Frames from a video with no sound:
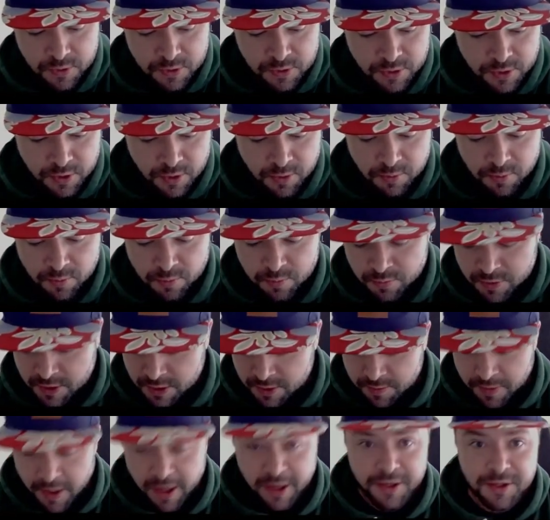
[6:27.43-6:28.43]
Some
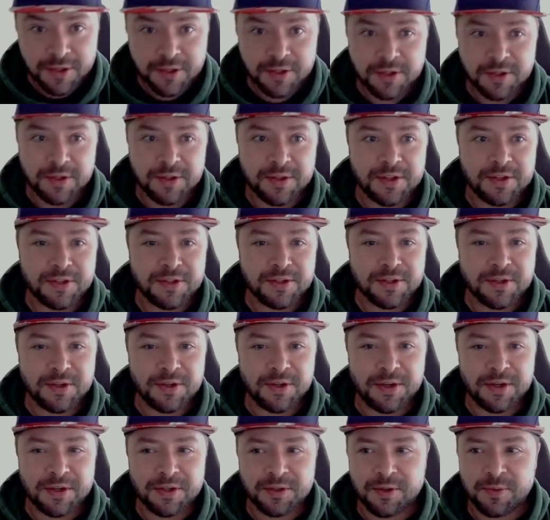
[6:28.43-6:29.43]
spice in this
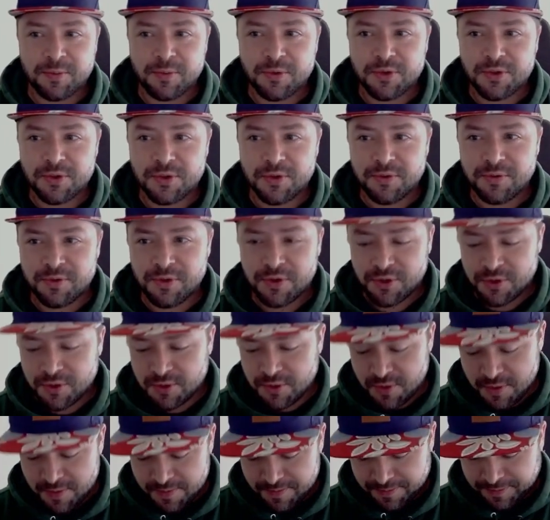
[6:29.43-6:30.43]
collector booster for
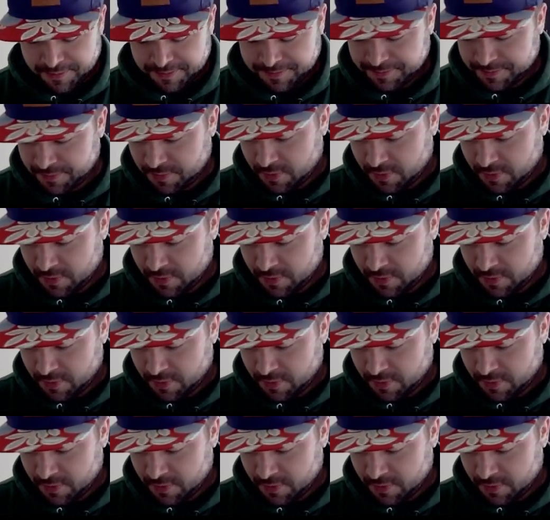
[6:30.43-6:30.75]
sure.